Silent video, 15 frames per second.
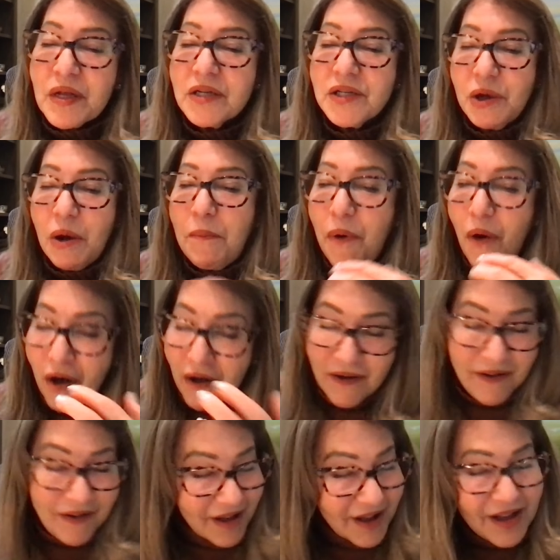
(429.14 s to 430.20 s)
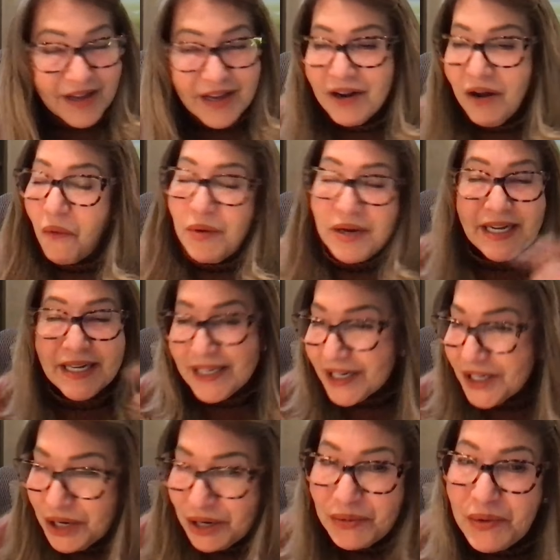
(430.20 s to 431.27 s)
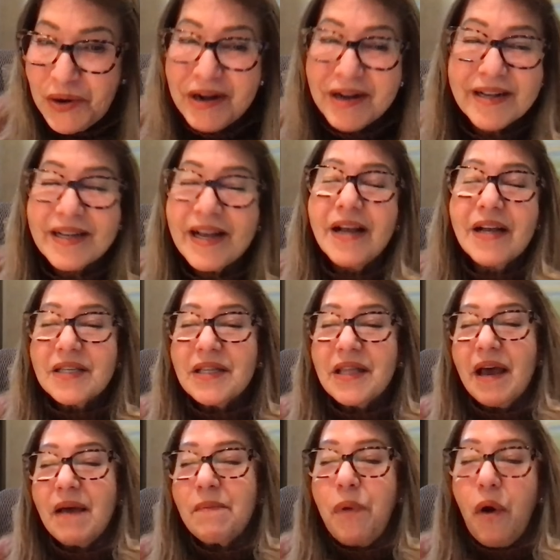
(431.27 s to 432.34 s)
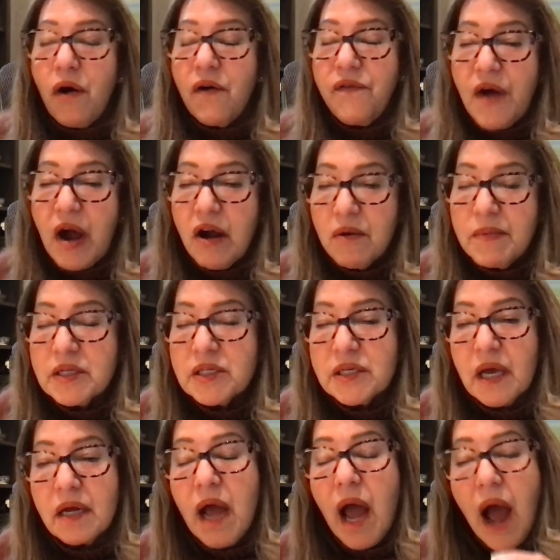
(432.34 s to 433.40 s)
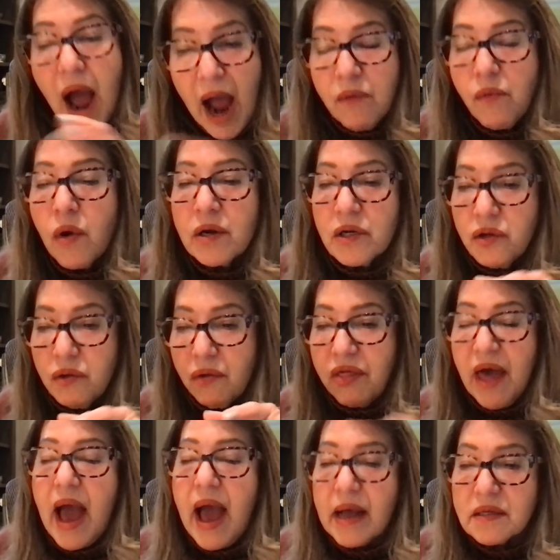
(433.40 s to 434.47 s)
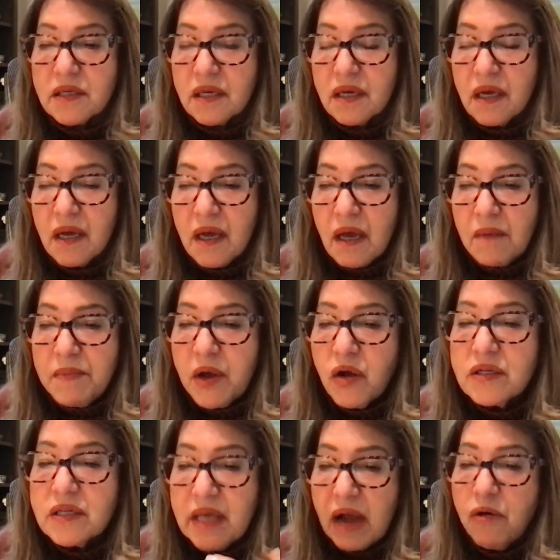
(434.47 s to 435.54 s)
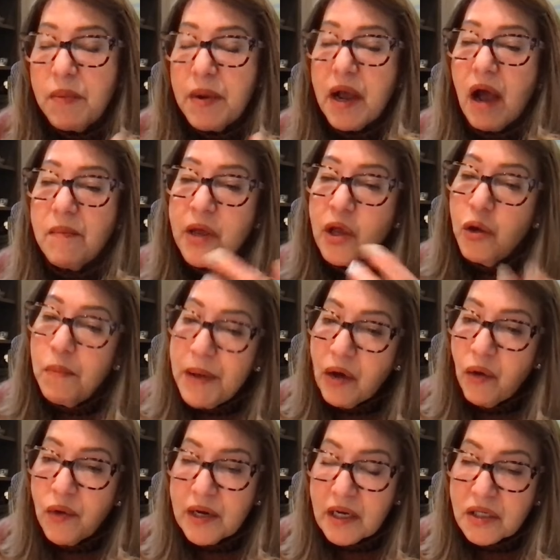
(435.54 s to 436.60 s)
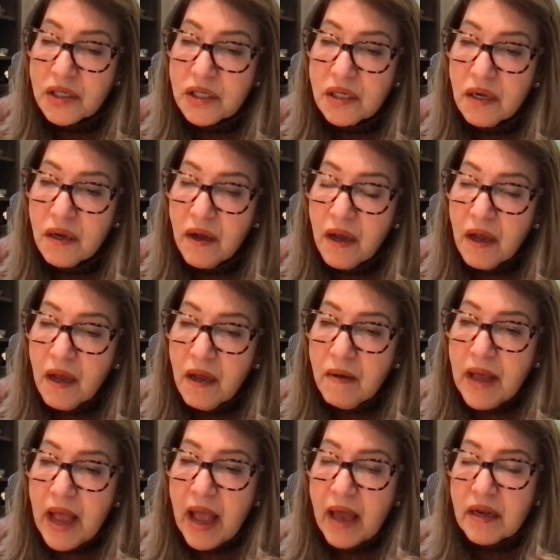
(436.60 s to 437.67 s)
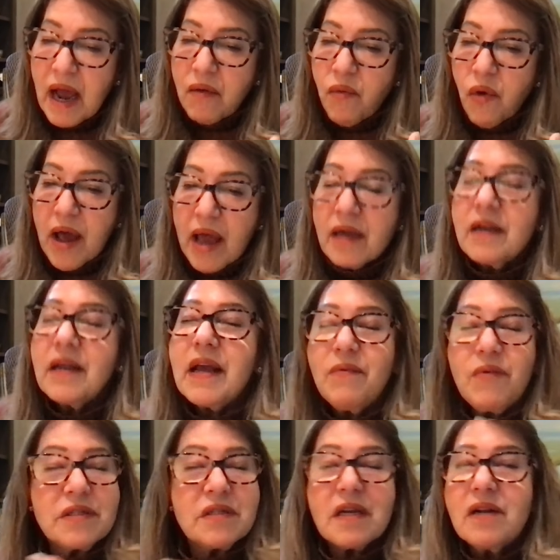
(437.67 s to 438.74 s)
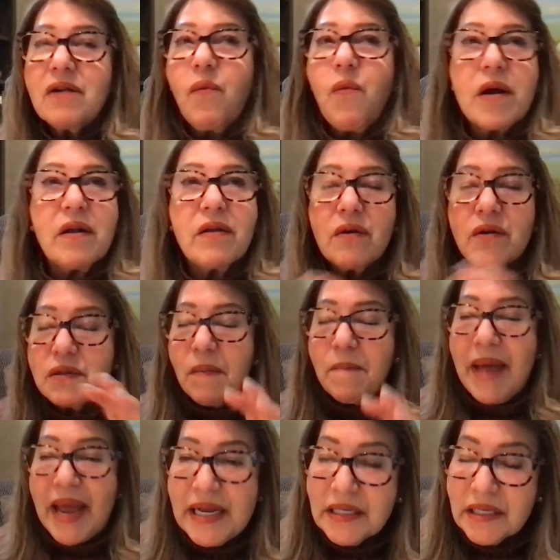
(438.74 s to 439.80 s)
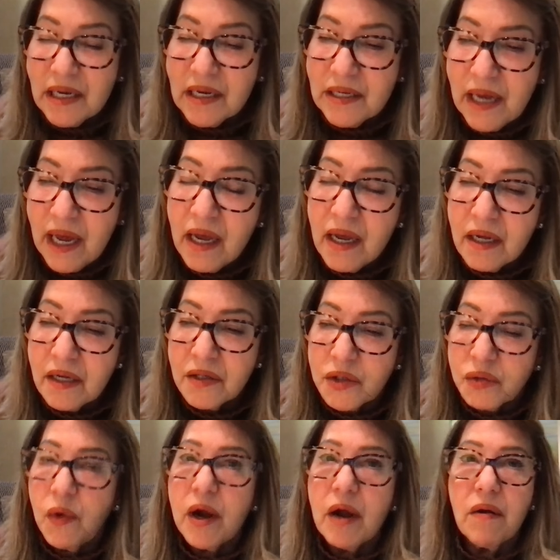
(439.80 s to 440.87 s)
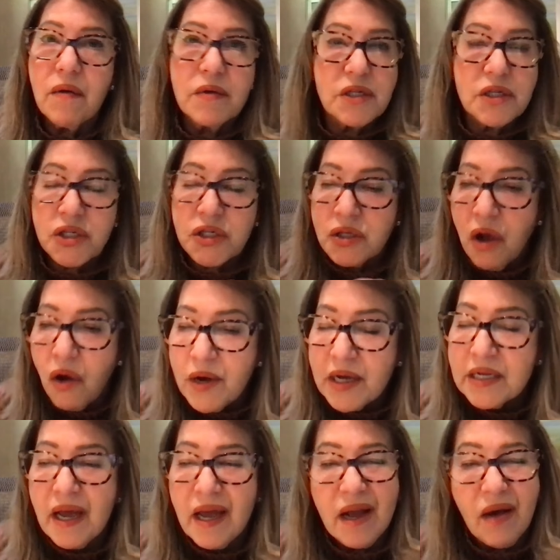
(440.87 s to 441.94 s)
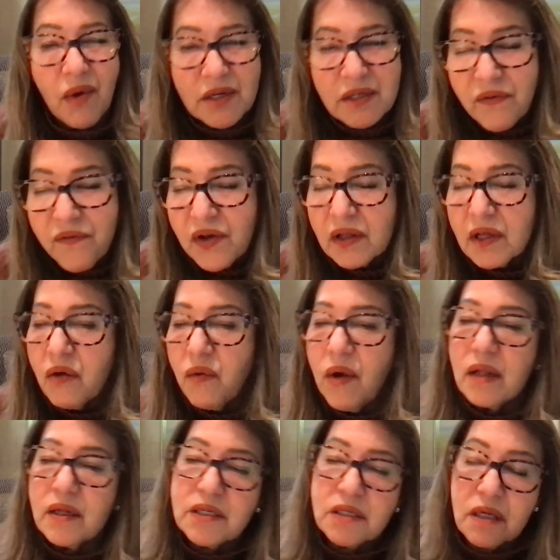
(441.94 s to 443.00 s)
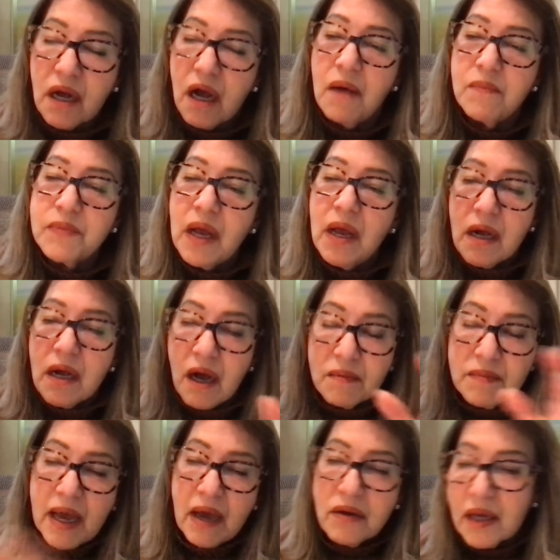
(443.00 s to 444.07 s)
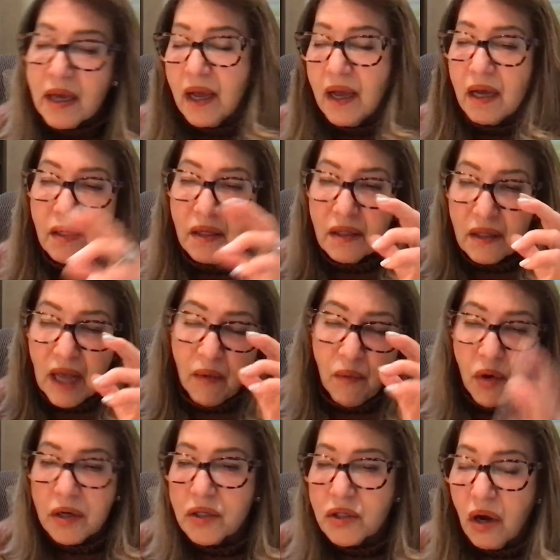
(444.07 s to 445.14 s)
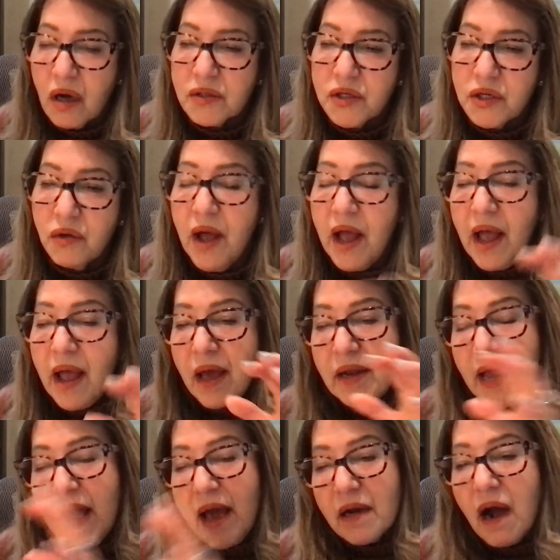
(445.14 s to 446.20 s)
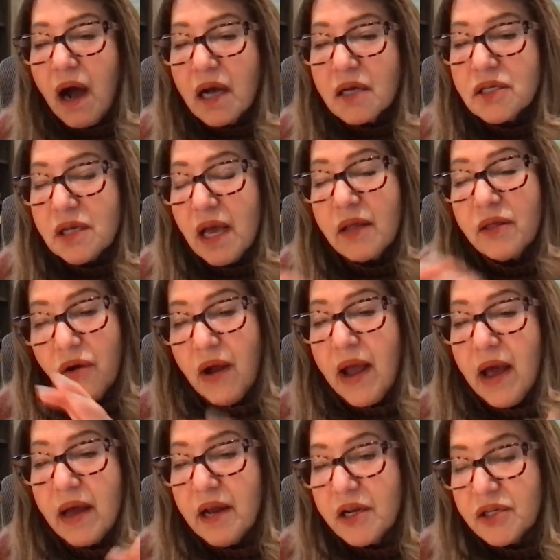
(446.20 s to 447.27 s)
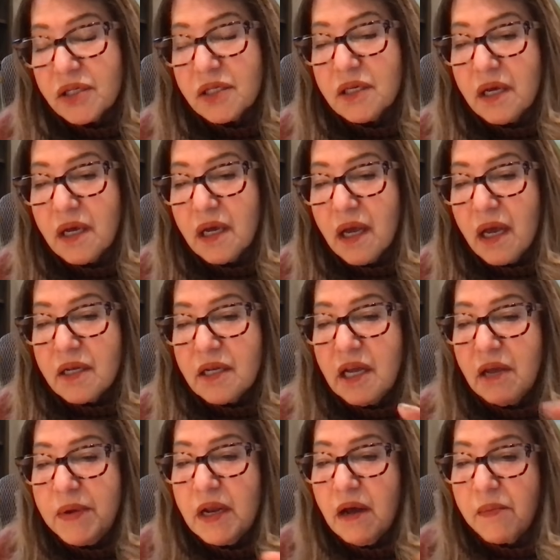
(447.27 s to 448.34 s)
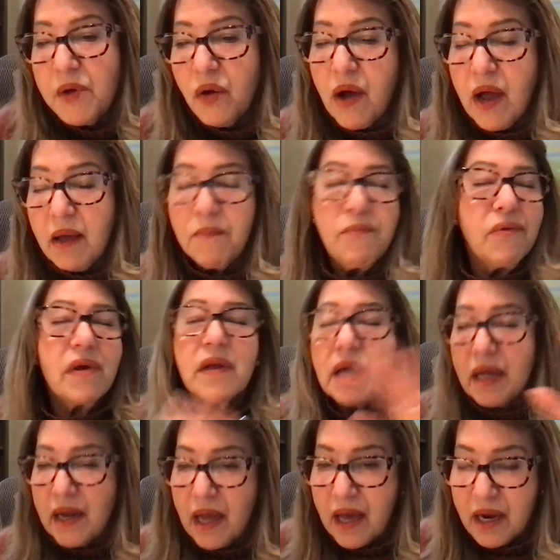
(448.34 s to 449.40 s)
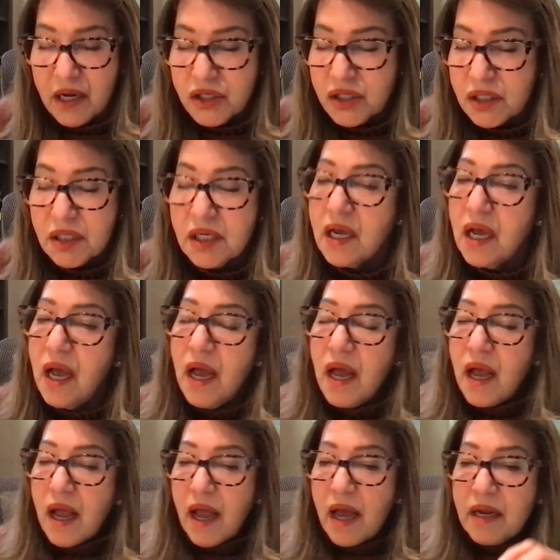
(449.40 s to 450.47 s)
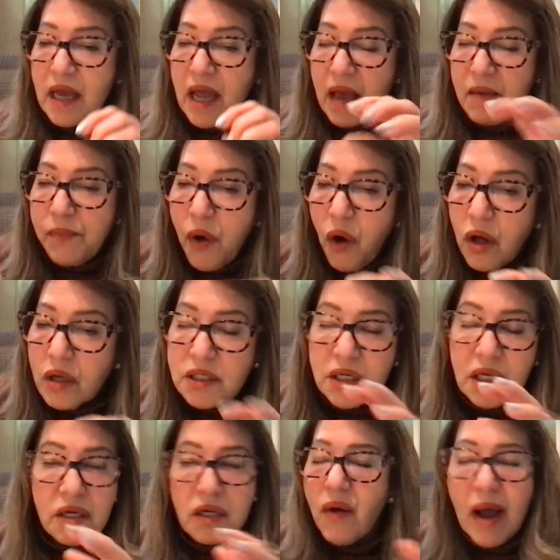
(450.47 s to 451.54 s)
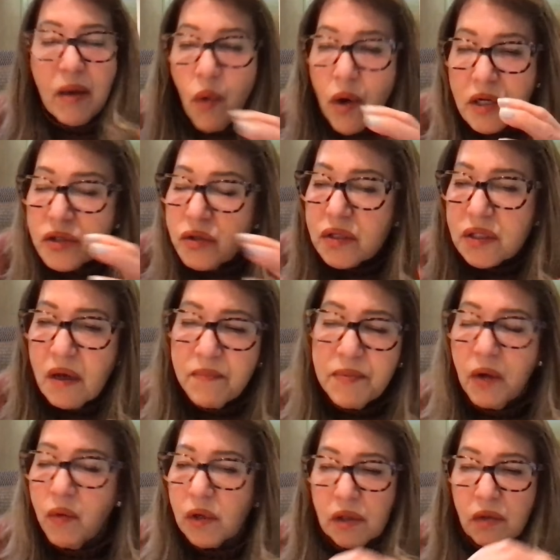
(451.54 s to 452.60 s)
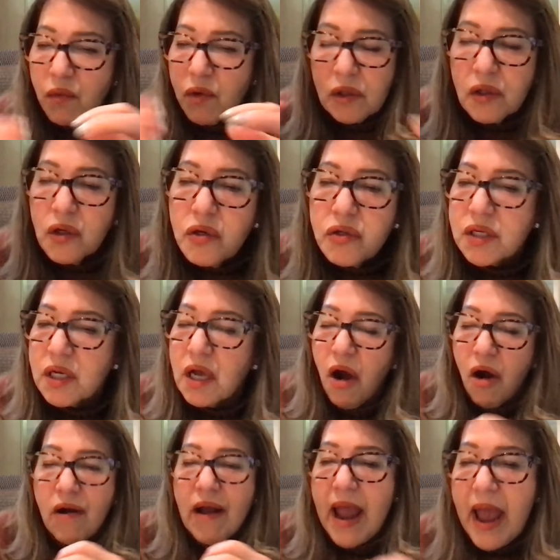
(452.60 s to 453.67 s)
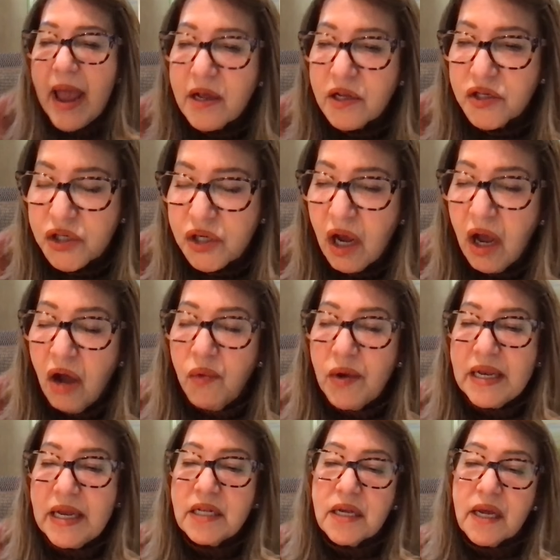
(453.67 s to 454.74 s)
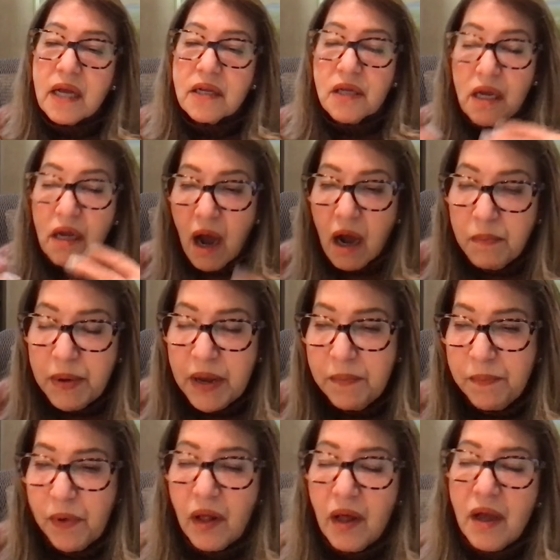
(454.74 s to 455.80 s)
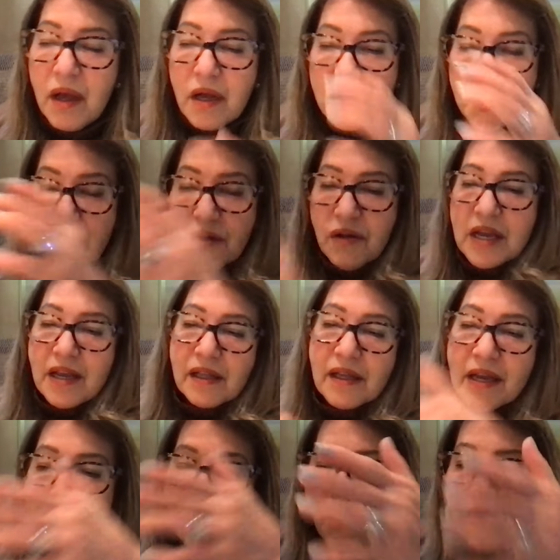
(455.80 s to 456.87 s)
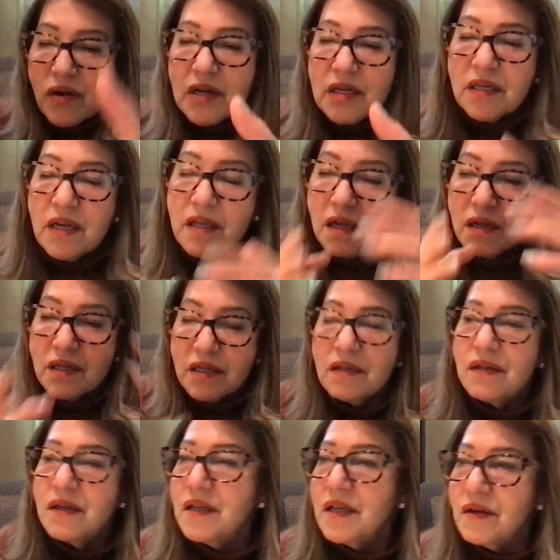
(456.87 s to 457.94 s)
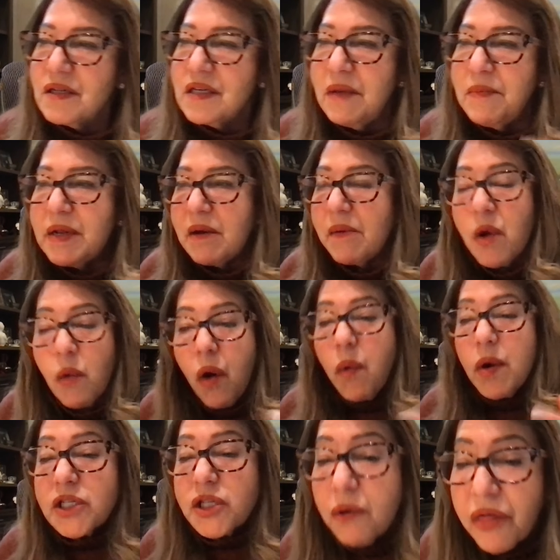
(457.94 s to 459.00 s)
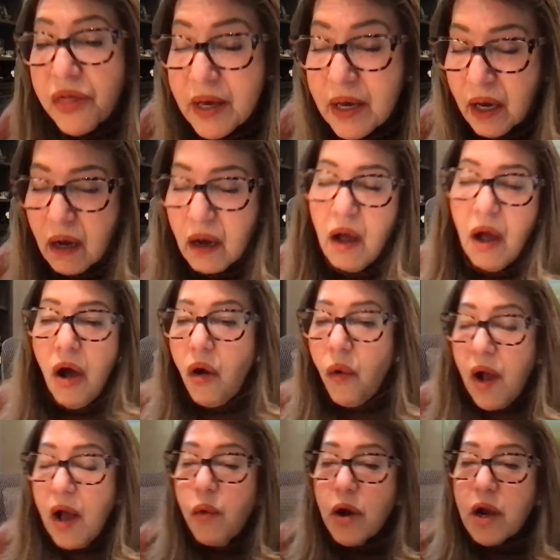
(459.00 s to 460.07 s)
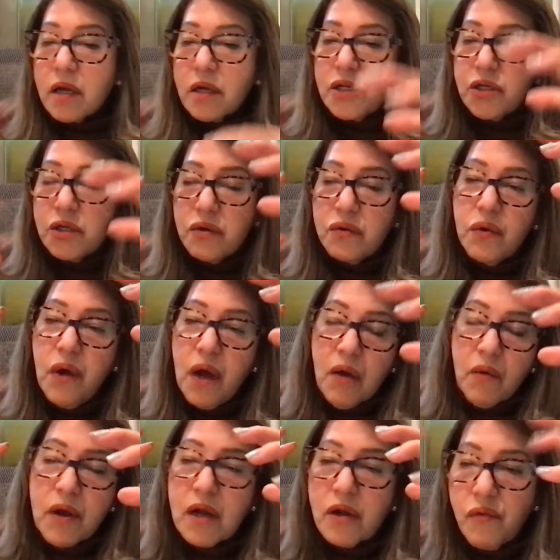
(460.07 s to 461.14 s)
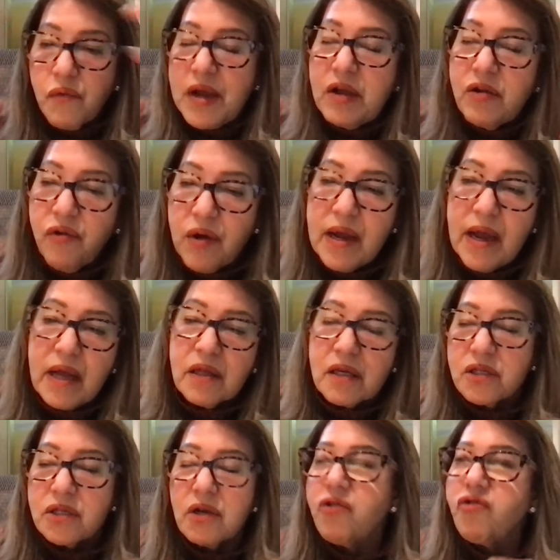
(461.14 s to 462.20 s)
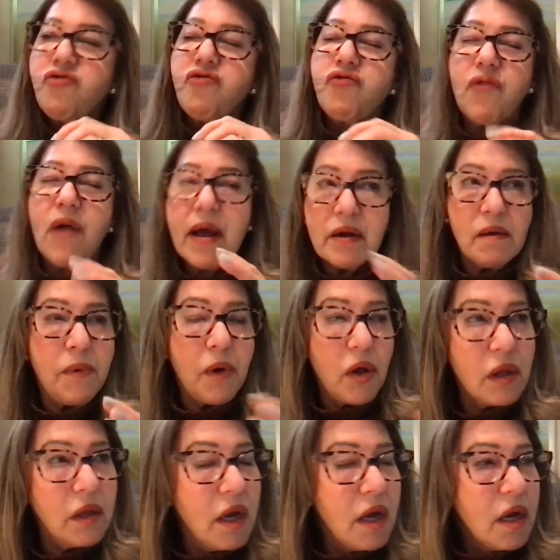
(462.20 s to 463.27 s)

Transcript: So Paul, we did such good work that Paul Fireman said, I want to do that because they were becoming ubiquitous. And it was, one of those amazing days where it was a snowy day. I wasn't feeling well. He said, come down to Canton. I want to talk to you. And he had us and their ad agency, TBWA, brilliant ad agency. And Paul said, I want to do something. We're losing our edge. We need to get to young people. So he leaned over and he said to TBW, well, what's your thinking? Well, we're going to recreate this incredible,